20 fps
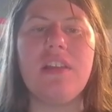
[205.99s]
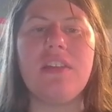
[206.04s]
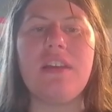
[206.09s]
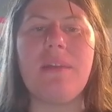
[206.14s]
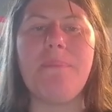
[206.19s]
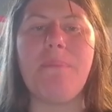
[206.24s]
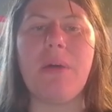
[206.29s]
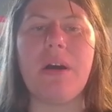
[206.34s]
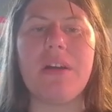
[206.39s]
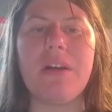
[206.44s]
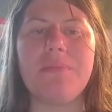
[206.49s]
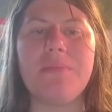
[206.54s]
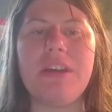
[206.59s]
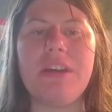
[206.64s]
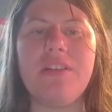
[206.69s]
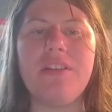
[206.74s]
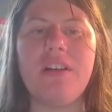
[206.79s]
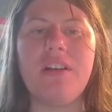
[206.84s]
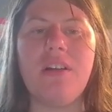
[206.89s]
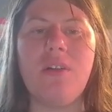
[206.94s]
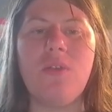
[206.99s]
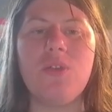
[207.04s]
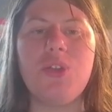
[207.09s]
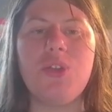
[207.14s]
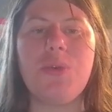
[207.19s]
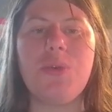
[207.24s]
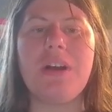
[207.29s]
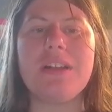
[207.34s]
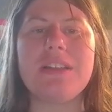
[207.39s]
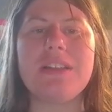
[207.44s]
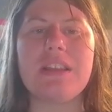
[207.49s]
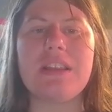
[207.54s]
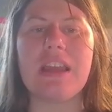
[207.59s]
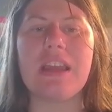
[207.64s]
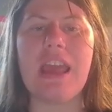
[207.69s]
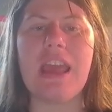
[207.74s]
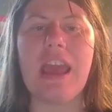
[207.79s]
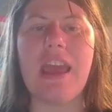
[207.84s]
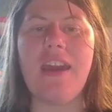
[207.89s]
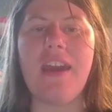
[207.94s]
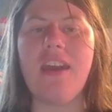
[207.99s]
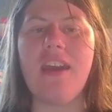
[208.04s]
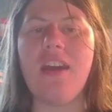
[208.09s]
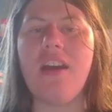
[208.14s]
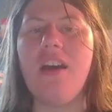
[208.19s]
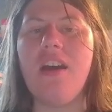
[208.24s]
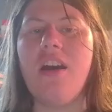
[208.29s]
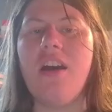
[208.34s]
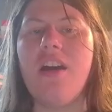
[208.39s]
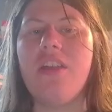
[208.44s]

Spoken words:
Then bottom here, 2 dots on the K,